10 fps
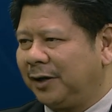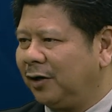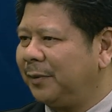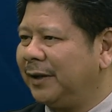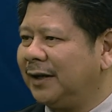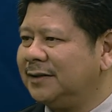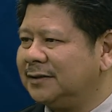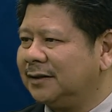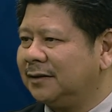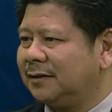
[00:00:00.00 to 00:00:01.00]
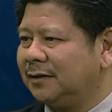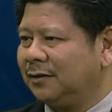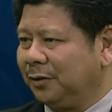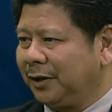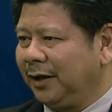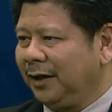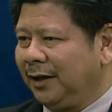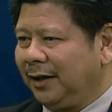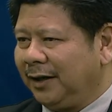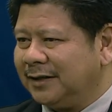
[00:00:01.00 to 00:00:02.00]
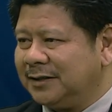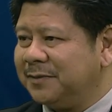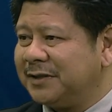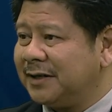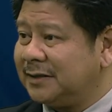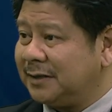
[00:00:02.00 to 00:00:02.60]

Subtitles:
may not be the answer. Okay, it seems